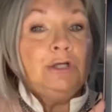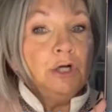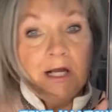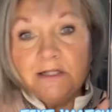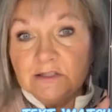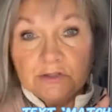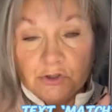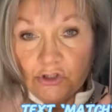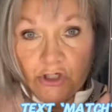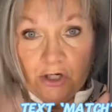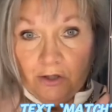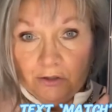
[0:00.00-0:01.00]
done. You're not
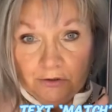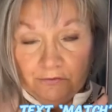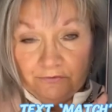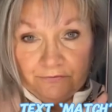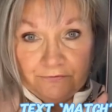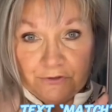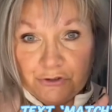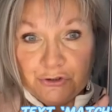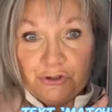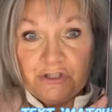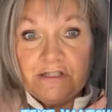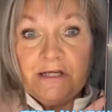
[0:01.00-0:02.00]
searching all over for a
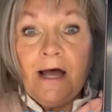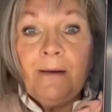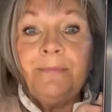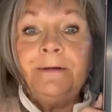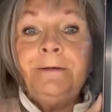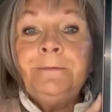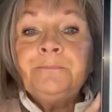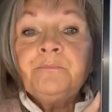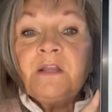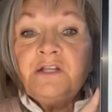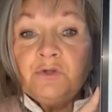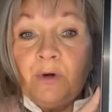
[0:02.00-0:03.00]
certain top.
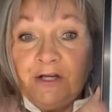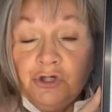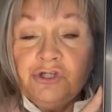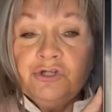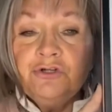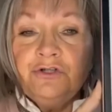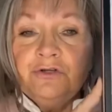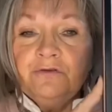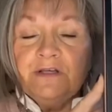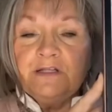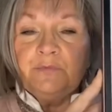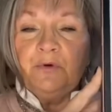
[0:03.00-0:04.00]
I encourage you to
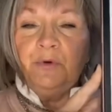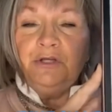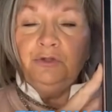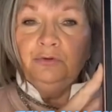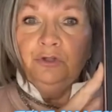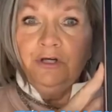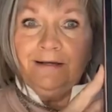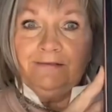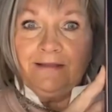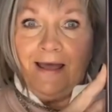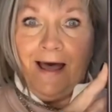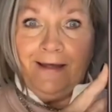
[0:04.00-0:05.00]
do this, but when you look
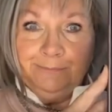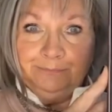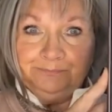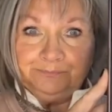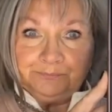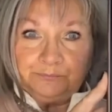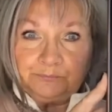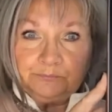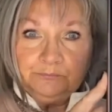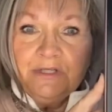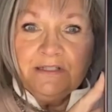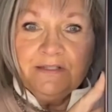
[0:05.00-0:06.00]
at that,
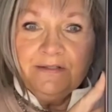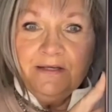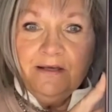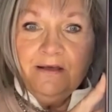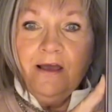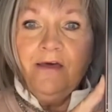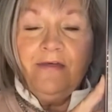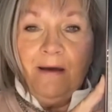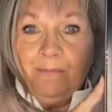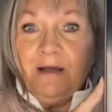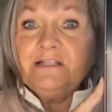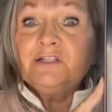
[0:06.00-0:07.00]
you can see
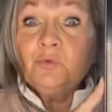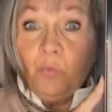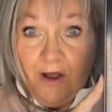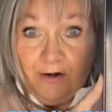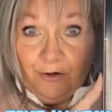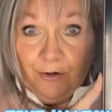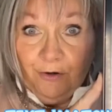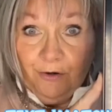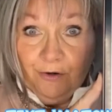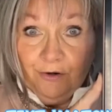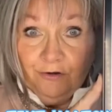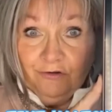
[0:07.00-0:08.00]
that my
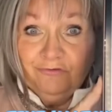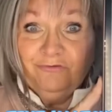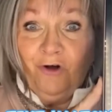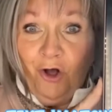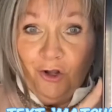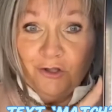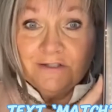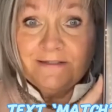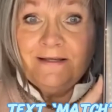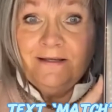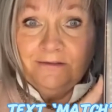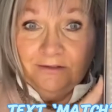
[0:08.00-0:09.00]
sweater
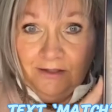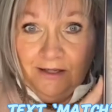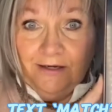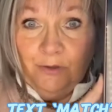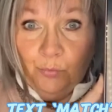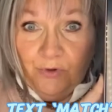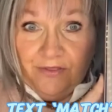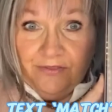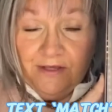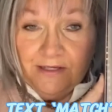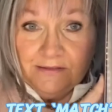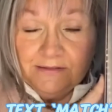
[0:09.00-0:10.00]
falls in line
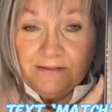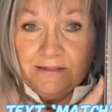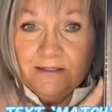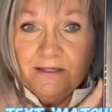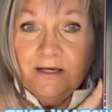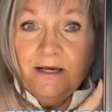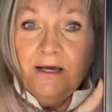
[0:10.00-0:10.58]
with this.